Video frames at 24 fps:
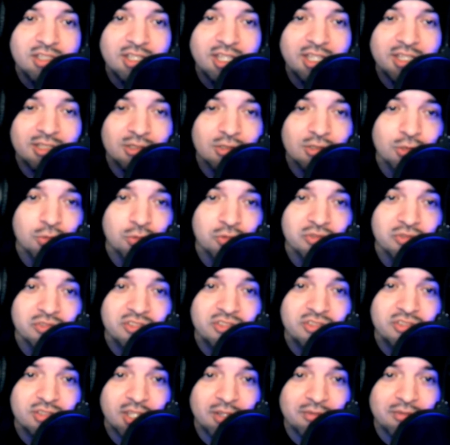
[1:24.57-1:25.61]
and
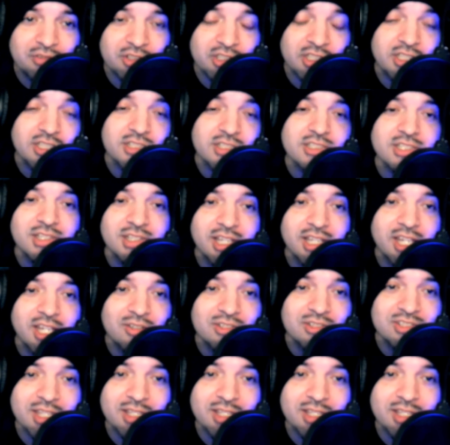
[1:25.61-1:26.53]
lose and forget their language,